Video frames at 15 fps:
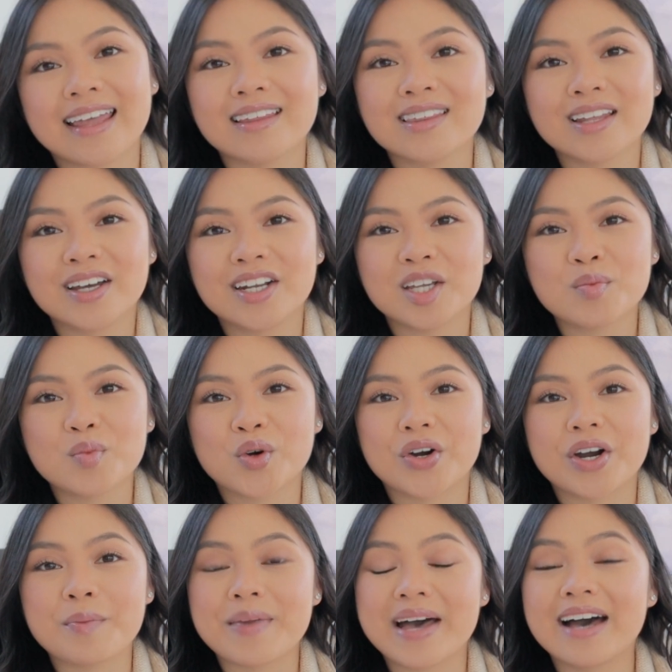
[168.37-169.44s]
in learning
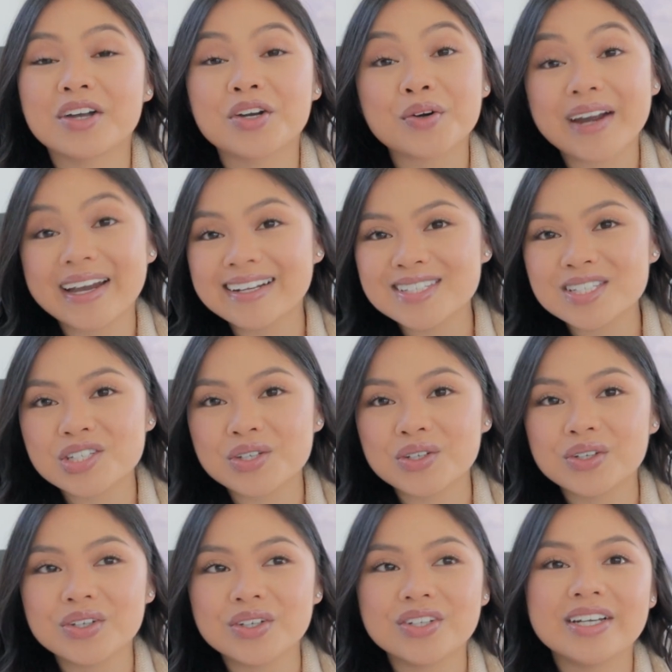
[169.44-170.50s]
more about
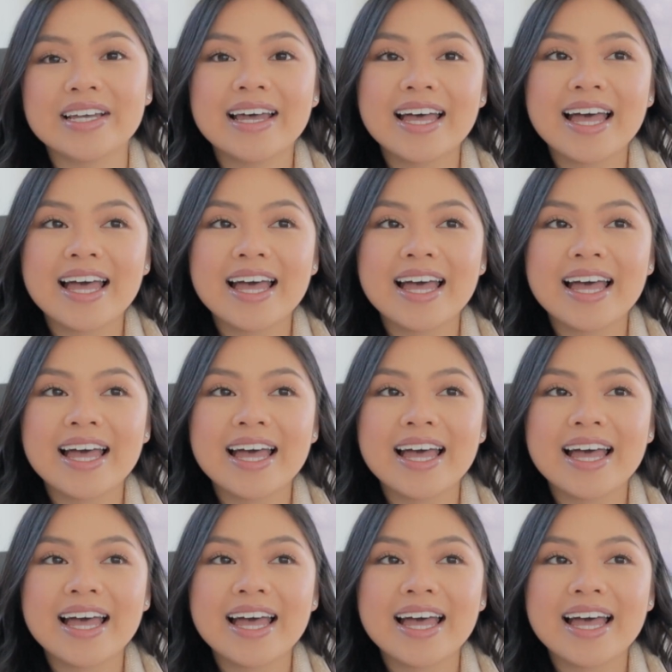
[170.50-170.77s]
gratitude,